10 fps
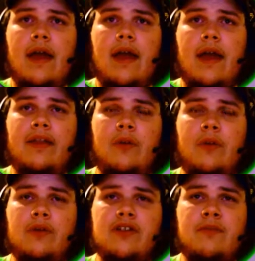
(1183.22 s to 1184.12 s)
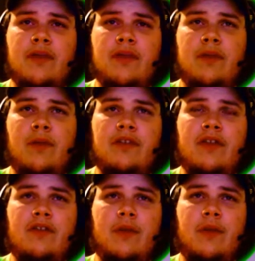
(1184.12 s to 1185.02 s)
and then we'll just protect
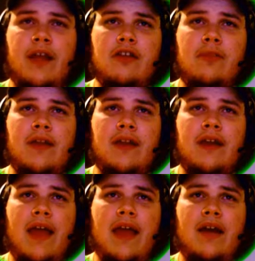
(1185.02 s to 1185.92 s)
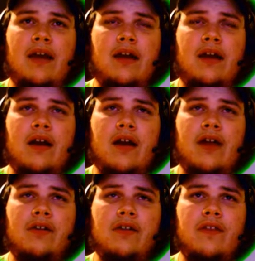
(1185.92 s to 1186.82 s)
Blaziken so we can outspeed and knock
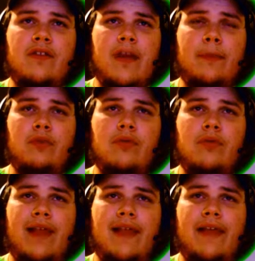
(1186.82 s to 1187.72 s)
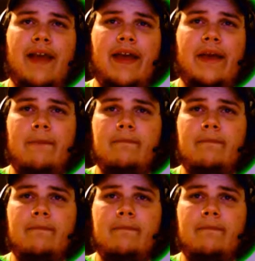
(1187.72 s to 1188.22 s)
out the Tapu Lele.